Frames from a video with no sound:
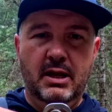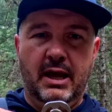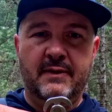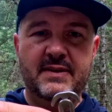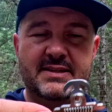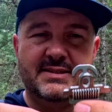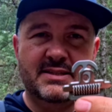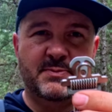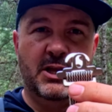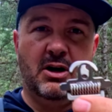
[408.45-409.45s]
And this
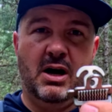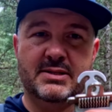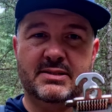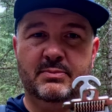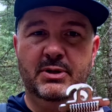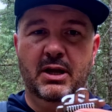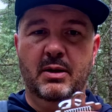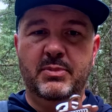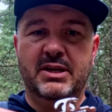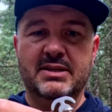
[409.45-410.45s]
has been awesome
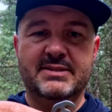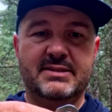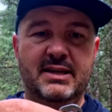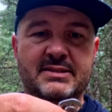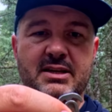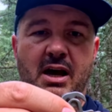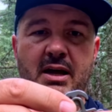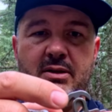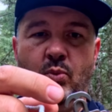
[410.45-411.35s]
because it's got